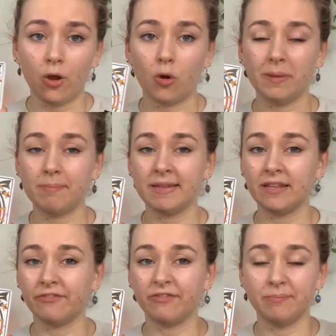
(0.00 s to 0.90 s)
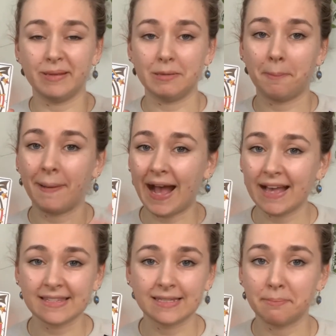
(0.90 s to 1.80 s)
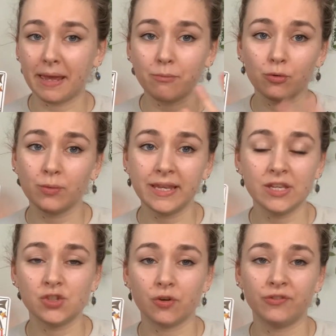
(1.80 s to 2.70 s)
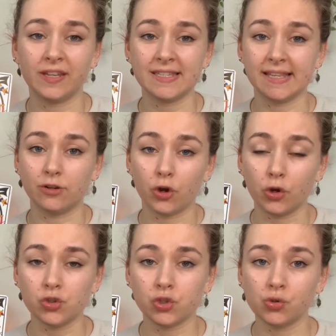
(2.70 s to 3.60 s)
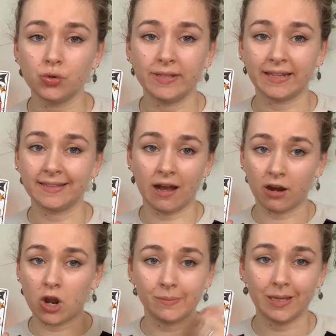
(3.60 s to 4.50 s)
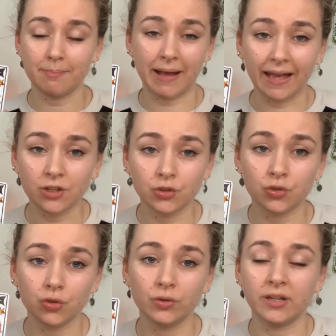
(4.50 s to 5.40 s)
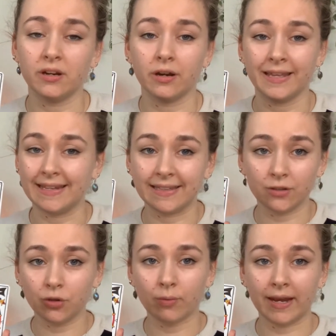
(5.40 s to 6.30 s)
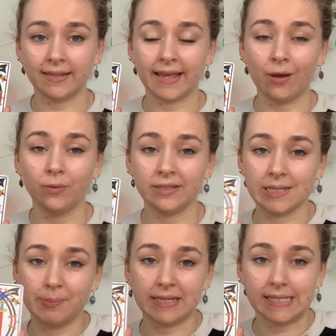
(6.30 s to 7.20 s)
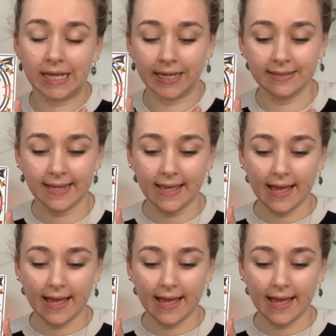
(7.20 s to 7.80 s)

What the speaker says: Or maybe they've been past memories of things that hurt you that are coming back to you, that are hitting you right now deep inside.